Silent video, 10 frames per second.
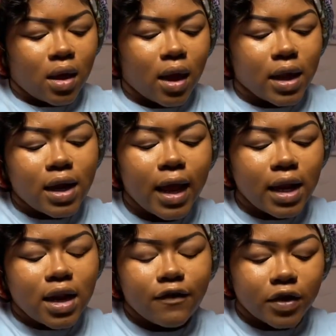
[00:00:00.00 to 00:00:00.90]
And it ain't
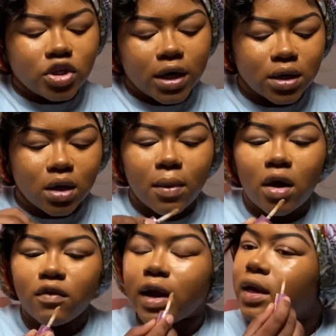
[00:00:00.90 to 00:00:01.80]
nothing trying to come
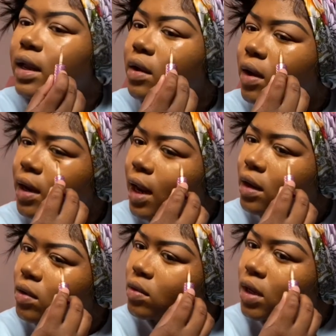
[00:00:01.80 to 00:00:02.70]
out right now. And I
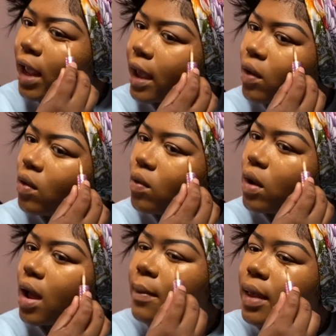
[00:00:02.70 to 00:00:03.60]
know daggone
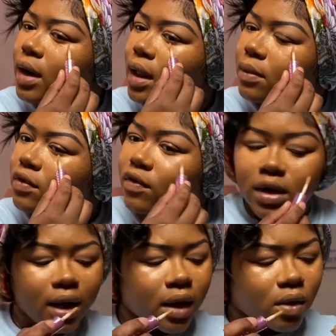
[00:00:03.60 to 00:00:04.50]
well I better not be
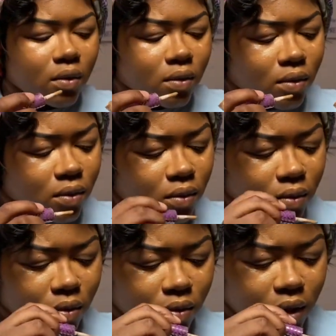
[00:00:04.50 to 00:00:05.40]
running out.
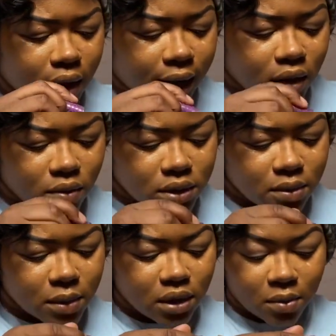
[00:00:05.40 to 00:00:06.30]
Like, I know it's a
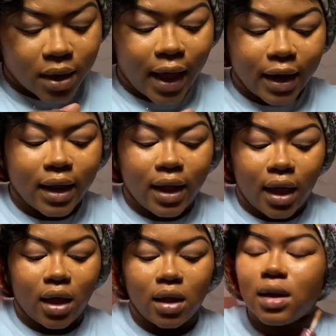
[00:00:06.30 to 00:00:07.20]
mini, but
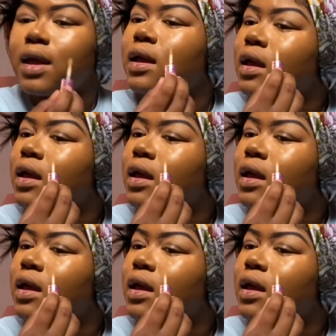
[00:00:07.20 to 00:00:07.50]
goddamn, like,